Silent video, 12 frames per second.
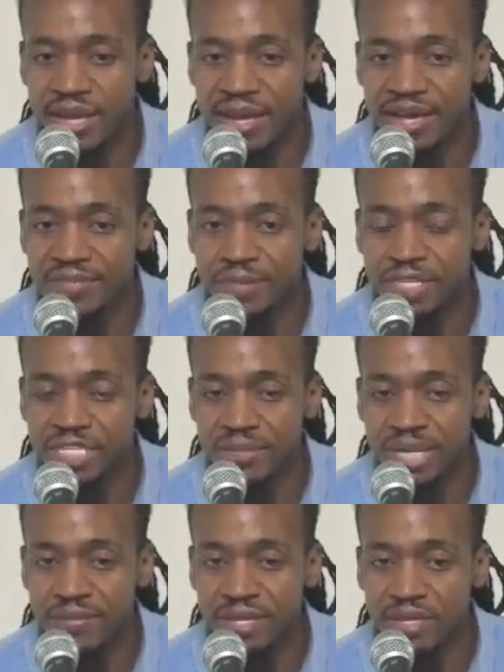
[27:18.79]
as much as
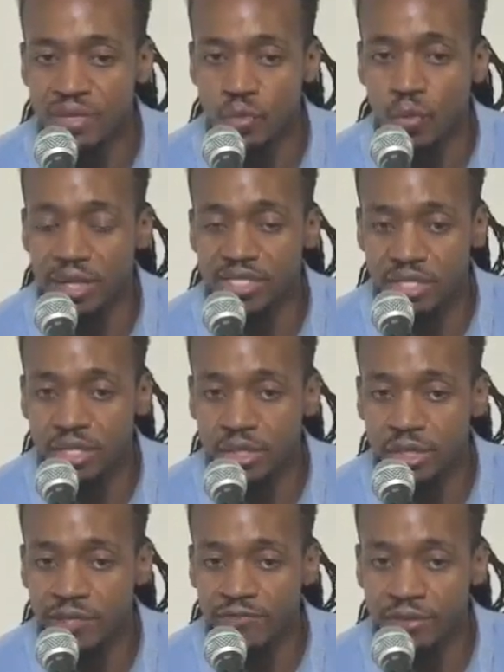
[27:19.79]
maybe you once
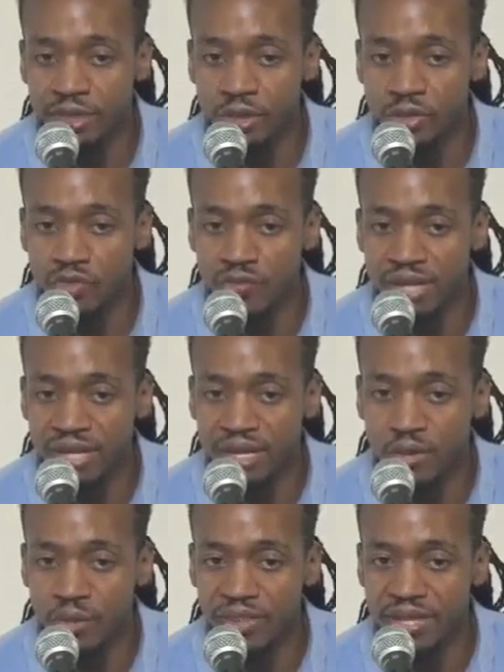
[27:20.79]
could for those who've been
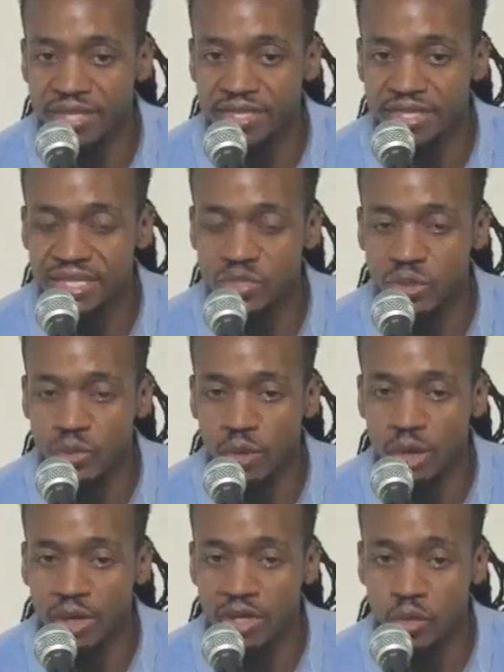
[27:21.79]
here with us since we
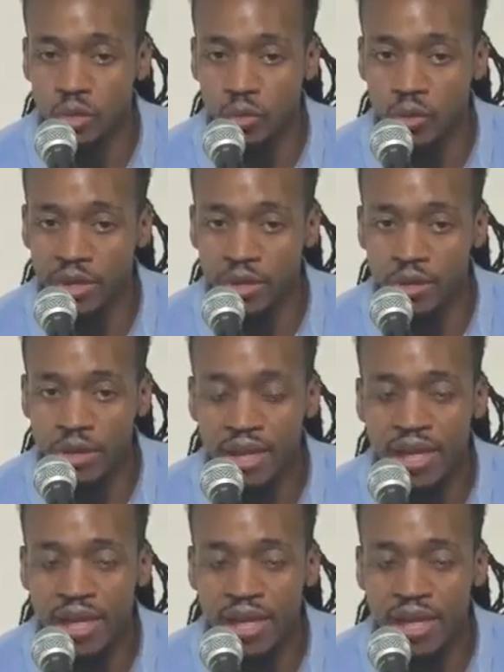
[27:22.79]
were your will,